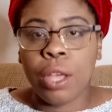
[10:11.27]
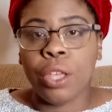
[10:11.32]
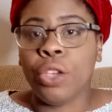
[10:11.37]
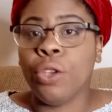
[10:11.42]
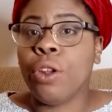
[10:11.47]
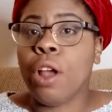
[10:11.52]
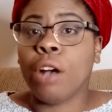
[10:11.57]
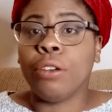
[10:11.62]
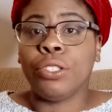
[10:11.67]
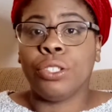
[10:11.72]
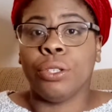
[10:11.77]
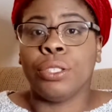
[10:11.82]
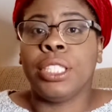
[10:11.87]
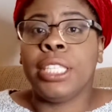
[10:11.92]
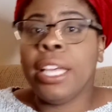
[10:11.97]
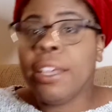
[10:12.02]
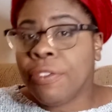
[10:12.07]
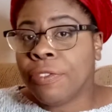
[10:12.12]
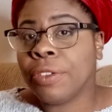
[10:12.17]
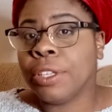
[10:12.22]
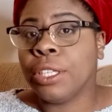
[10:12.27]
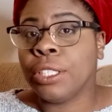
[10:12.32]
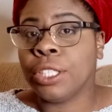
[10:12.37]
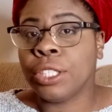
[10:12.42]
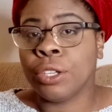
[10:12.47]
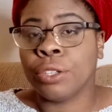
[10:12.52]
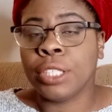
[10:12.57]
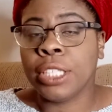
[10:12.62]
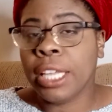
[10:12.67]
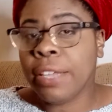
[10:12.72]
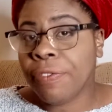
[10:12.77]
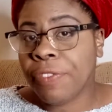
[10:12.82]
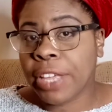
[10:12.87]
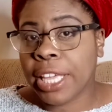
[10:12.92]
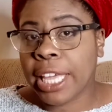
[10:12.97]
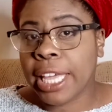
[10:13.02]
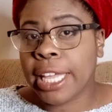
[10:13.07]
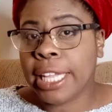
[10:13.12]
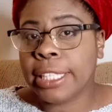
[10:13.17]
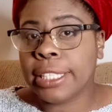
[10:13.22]

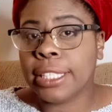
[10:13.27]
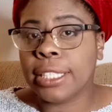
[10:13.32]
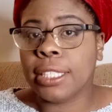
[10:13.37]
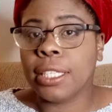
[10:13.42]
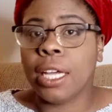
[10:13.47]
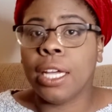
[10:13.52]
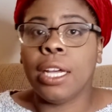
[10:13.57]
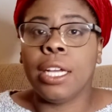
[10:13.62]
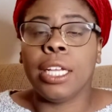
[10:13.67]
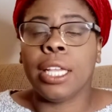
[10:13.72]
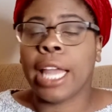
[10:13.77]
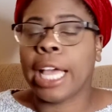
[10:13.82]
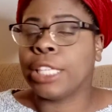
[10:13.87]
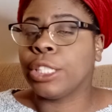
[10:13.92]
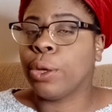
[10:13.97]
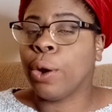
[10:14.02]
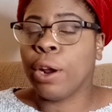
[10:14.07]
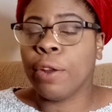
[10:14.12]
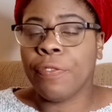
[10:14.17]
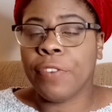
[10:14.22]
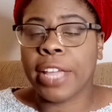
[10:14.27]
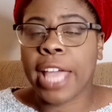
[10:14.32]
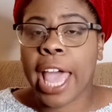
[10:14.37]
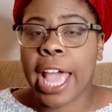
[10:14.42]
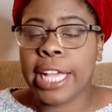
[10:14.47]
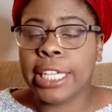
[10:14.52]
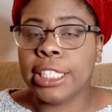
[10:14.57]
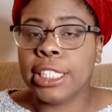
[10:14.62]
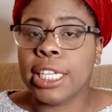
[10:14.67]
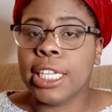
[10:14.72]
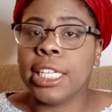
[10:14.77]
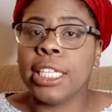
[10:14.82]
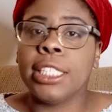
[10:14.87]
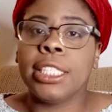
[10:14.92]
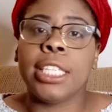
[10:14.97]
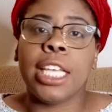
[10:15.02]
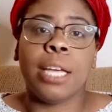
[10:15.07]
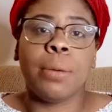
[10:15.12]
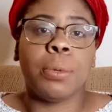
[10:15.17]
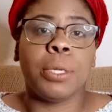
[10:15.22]
certificates, like
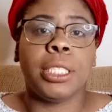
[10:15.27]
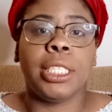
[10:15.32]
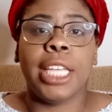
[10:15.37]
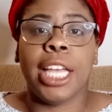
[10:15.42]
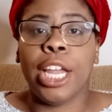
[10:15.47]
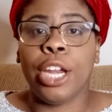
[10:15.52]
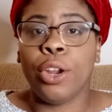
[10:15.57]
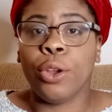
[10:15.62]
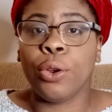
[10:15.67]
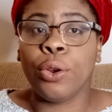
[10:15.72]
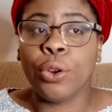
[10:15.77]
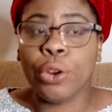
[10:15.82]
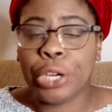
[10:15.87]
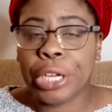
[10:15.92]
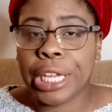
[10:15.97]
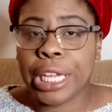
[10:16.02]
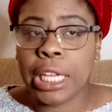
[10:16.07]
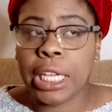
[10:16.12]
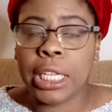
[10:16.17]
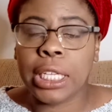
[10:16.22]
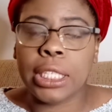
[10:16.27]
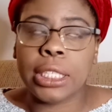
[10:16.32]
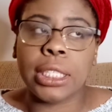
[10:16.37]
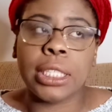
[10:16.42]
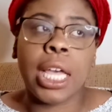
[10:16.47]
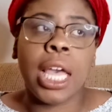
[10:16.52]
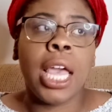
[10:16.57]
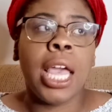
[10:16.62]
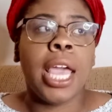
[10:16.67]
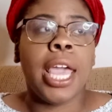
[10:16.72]
certifications. It was saying degrees.